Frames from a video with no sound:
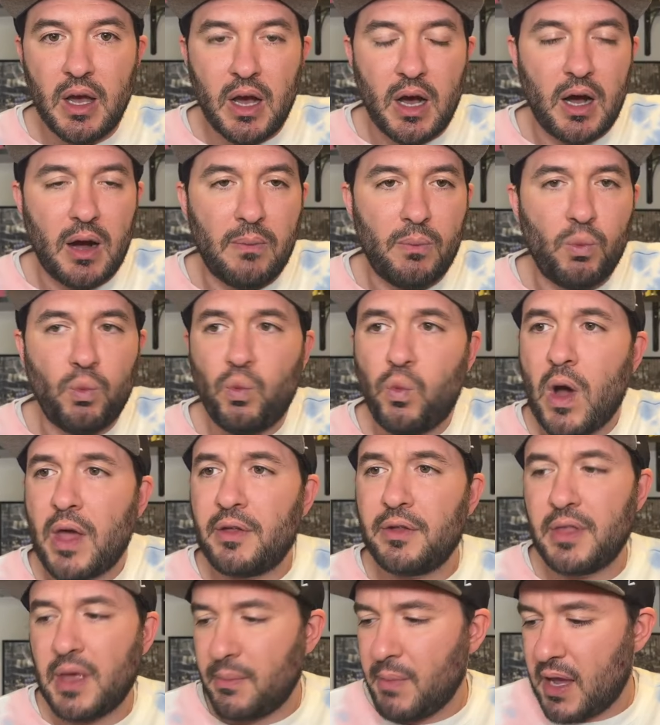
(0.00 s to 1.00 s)

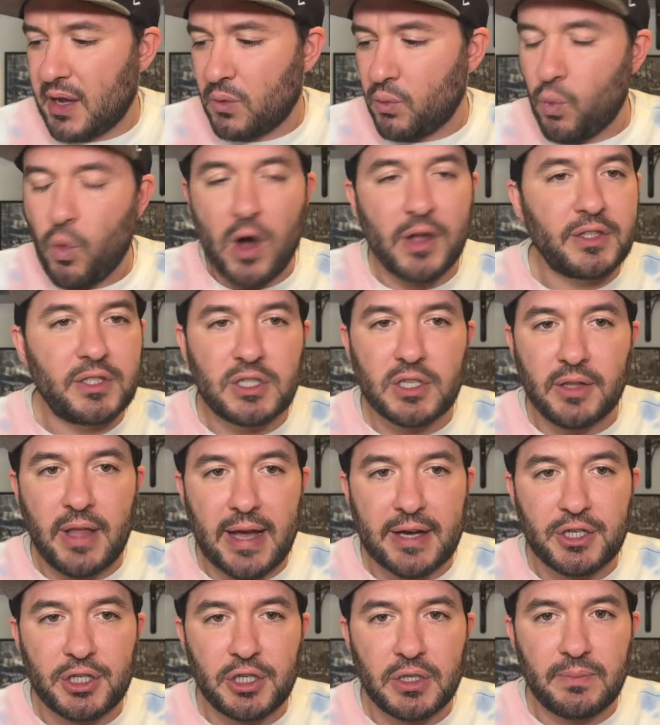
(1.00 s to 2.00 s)
Whether they make one
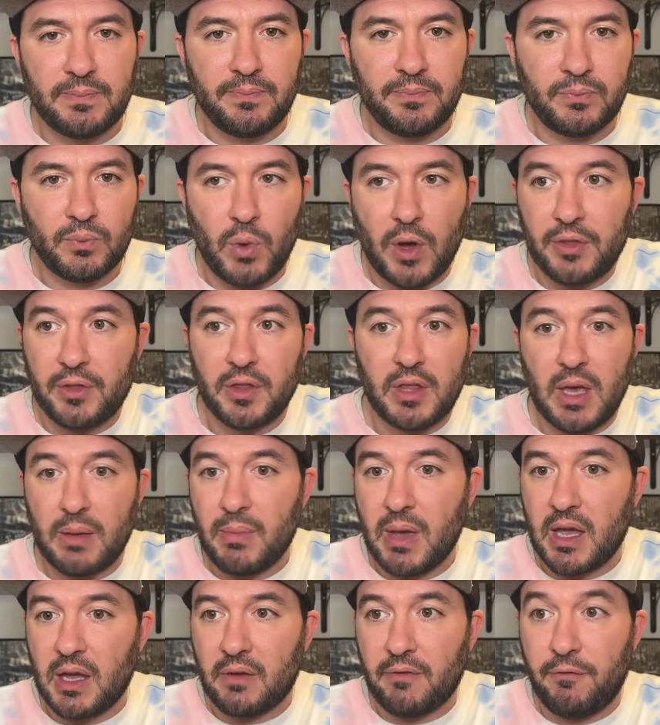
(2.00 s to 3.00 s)
selection, whether they
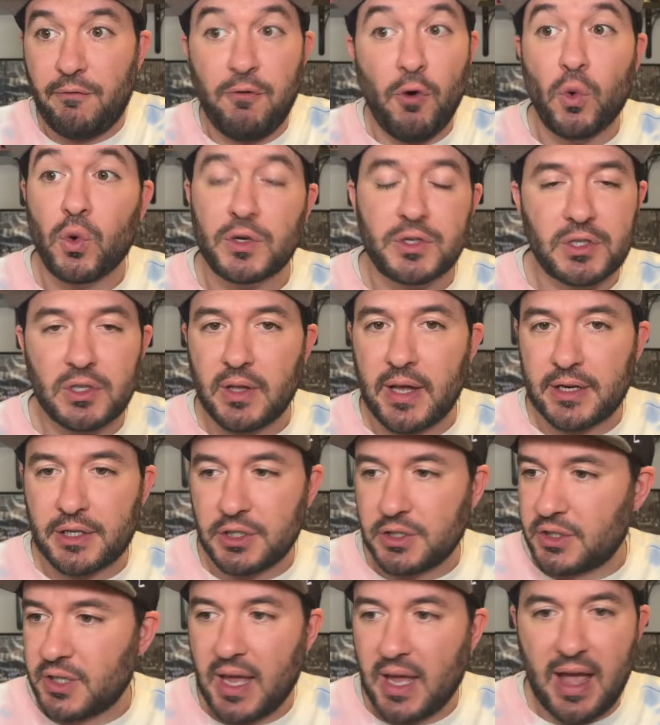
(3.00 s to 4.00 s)
make four
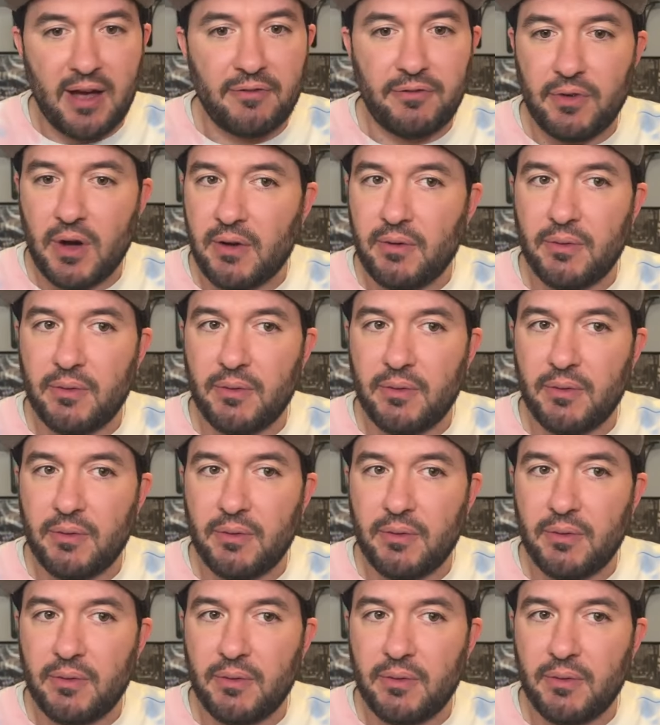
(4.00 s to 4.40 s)
selections, they have